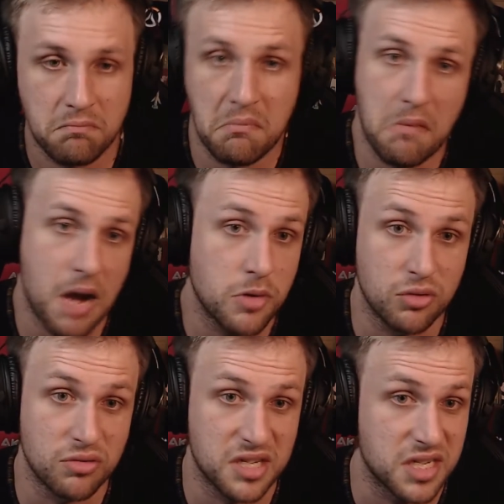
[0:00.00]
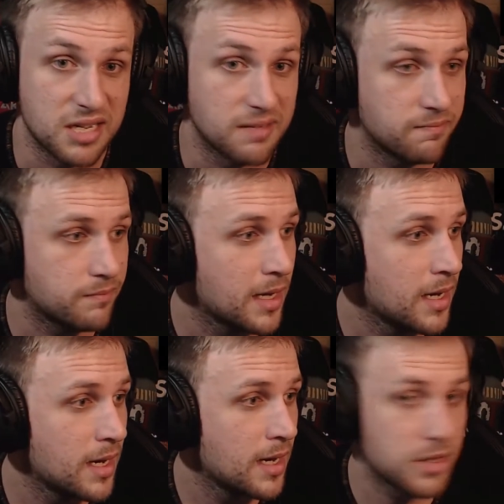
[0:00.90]
I'm cool to see it.
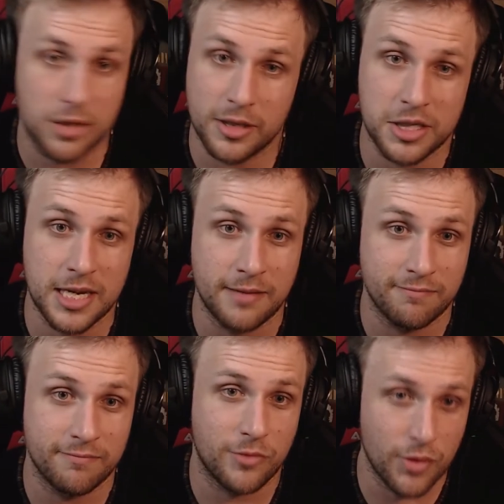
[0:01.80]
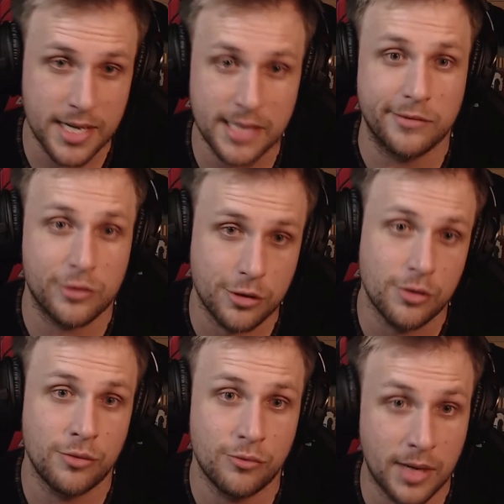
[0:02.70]
So let's see. 3,
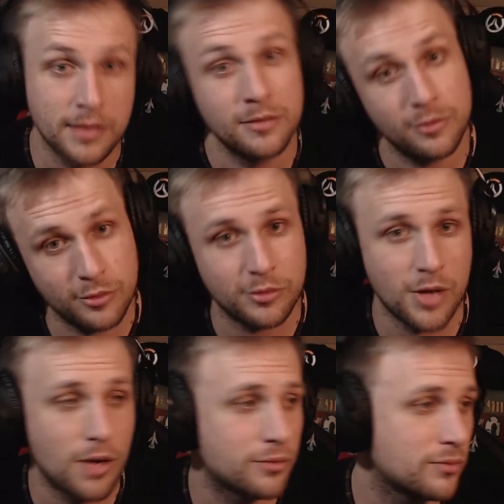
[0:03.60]
2, 1, go.